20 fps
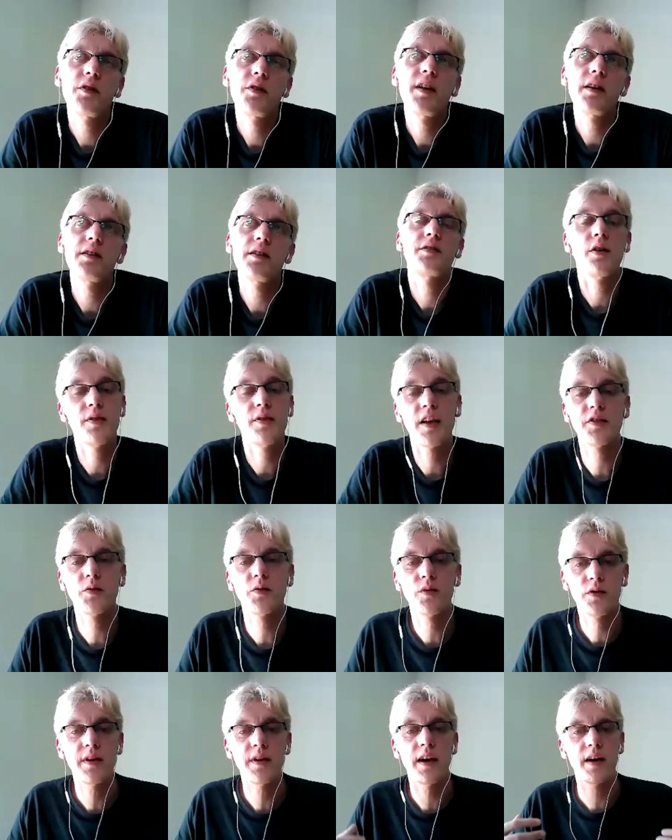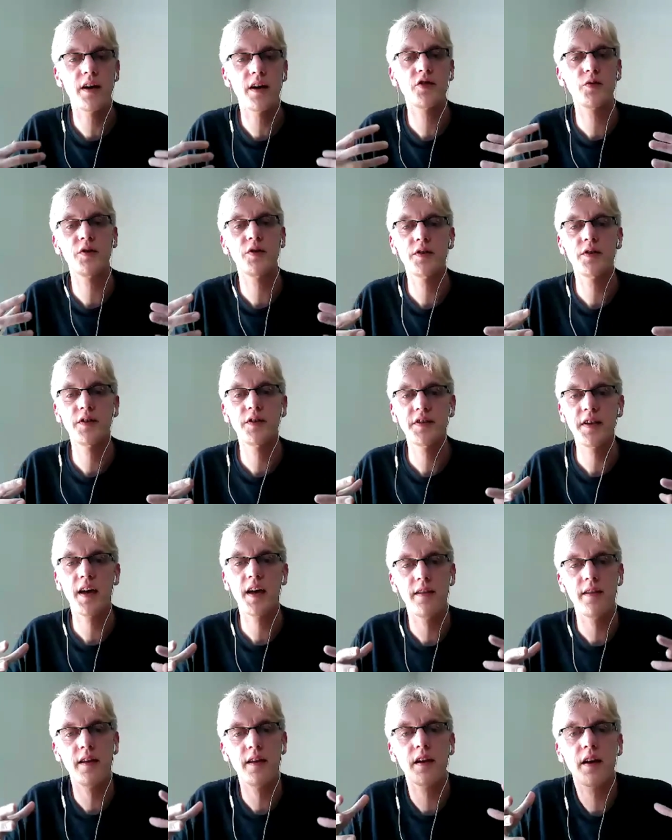wanted to
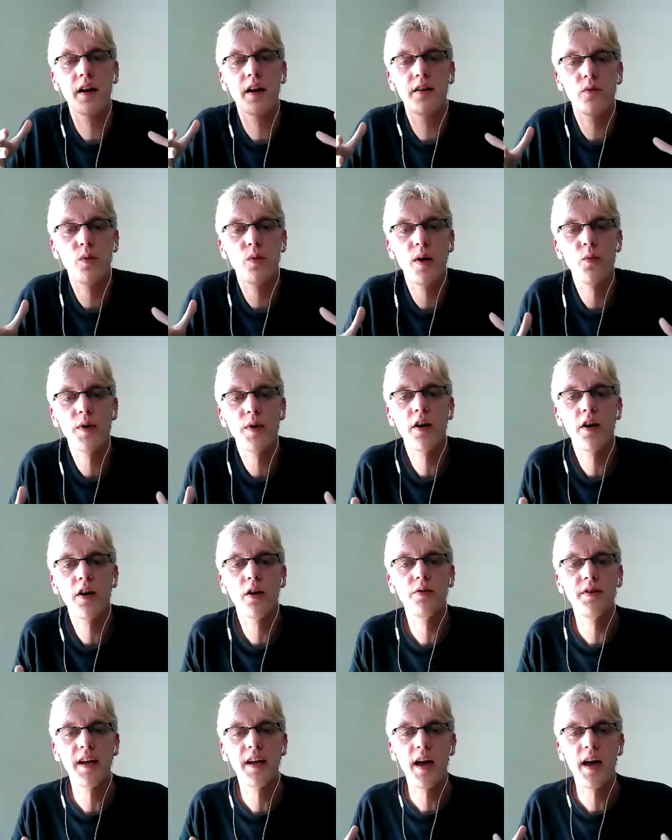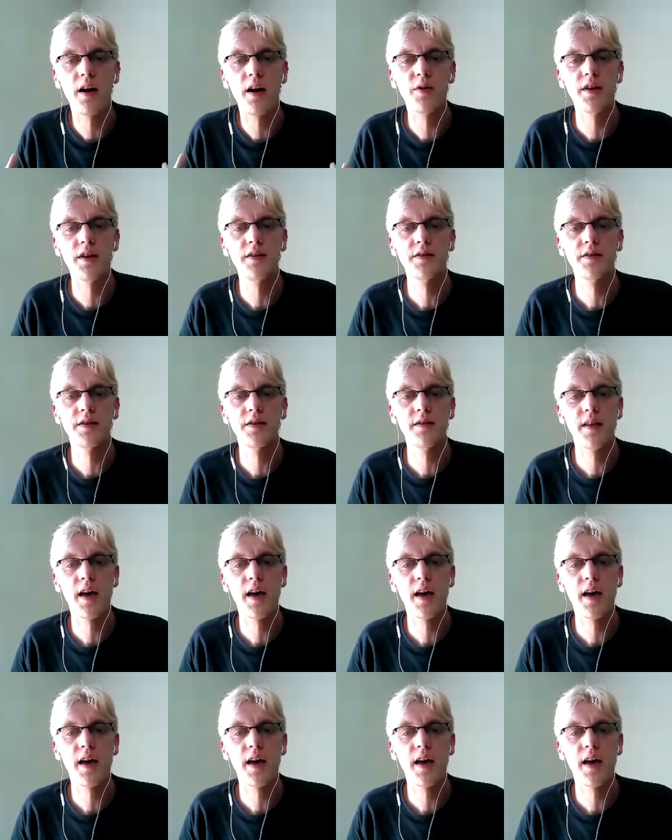say that kind of when we go down into